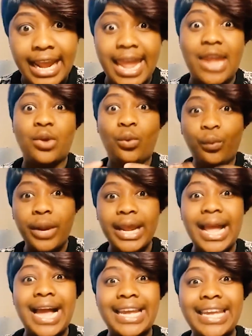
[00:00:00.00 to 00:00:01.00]
And we
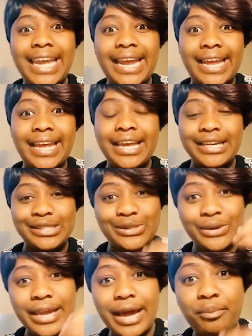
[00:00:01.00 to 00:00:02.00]
are here
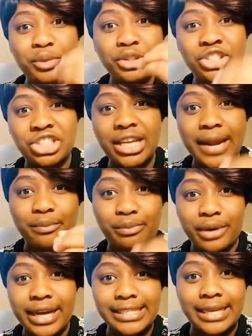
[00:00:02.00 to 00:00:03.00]
to help you shine
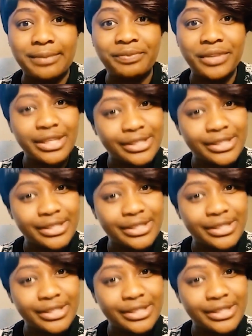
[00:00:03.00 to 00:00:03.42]
brighter.